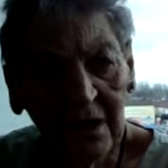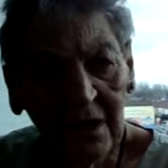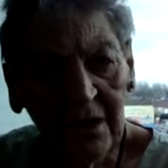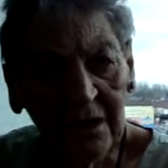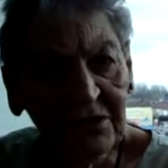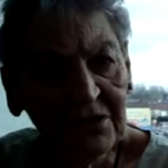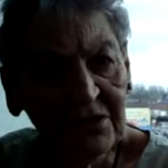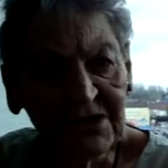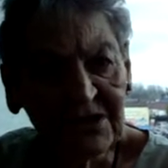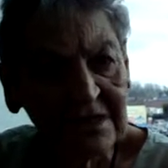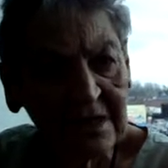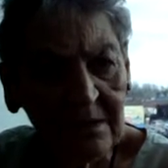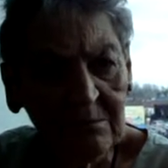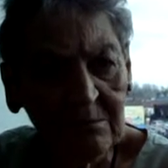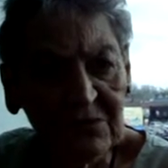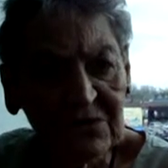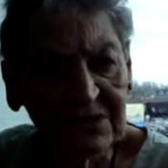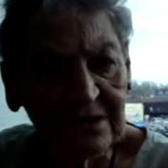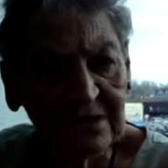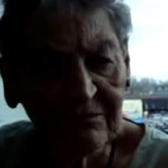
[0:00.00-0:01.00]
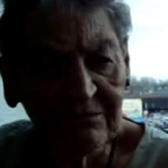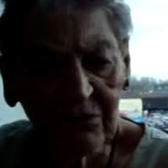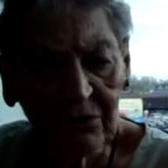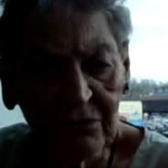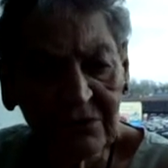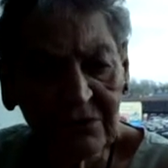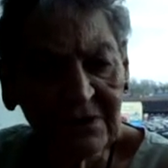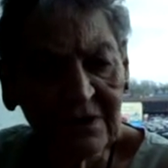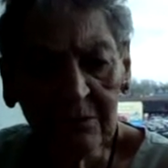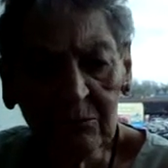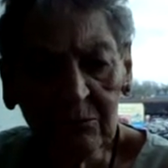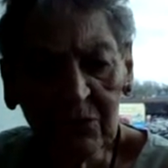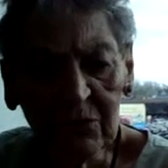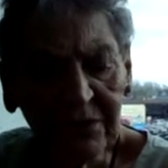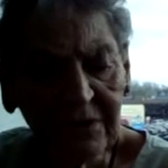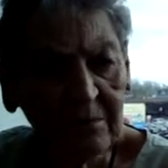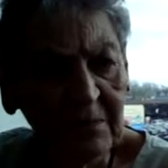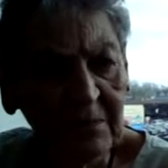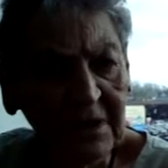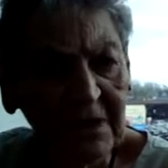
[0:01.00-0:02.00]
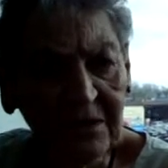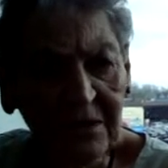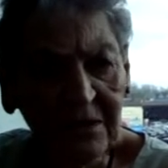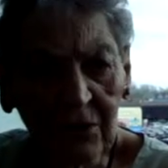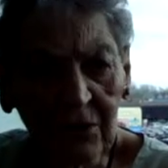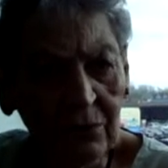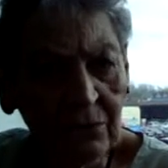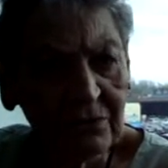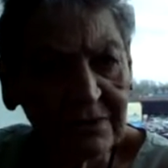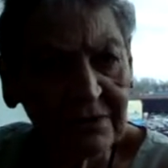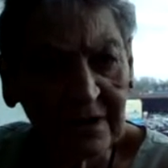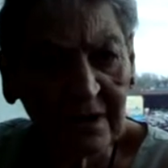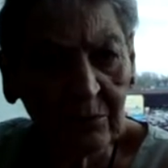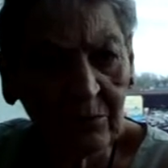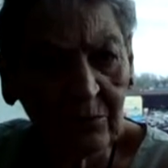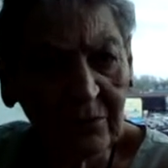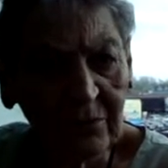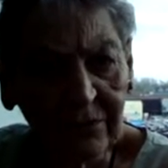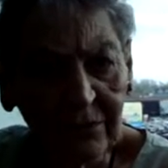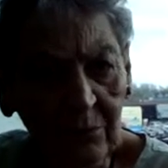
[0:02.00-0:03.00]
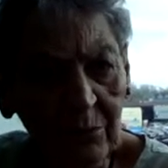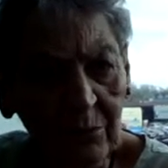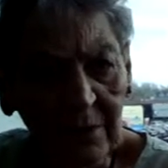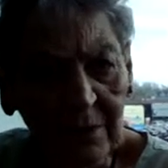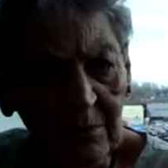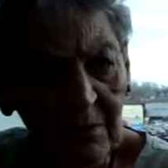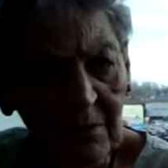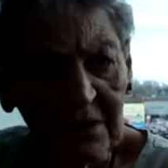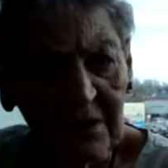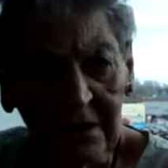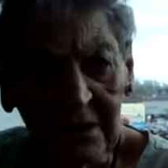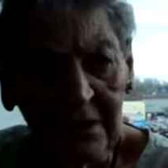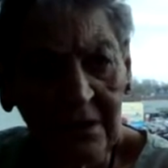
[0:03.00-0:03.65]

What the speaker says: And the same stuff goes on with the men that goes on with the women.